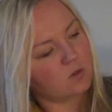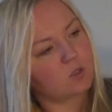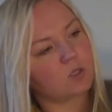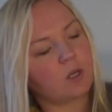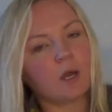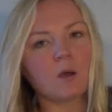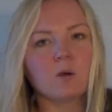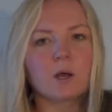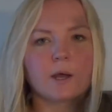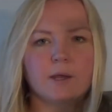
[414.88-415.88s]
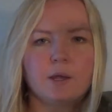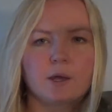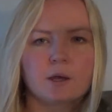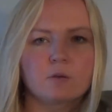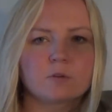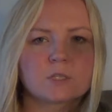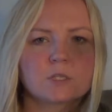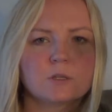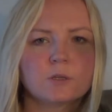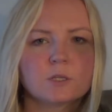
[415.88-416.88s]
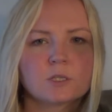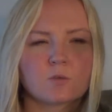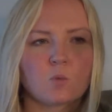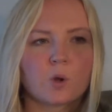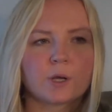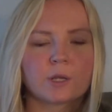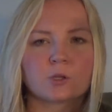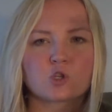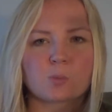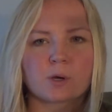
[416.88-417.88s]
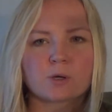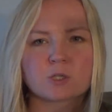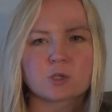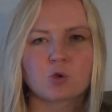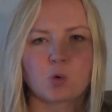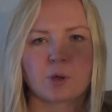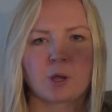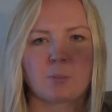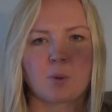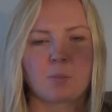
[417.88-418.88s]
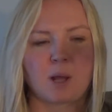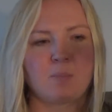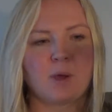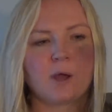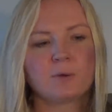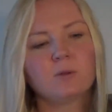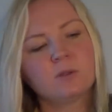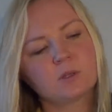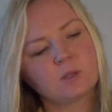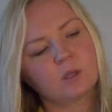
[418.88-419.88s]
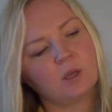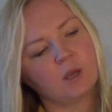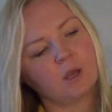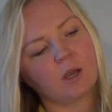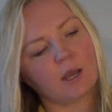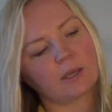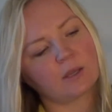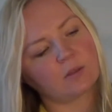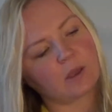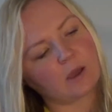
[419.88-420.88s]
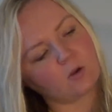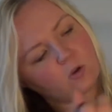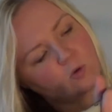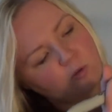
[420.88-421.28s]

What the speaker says: So now I have a series of 1-inch marks going up my bottle. I can now go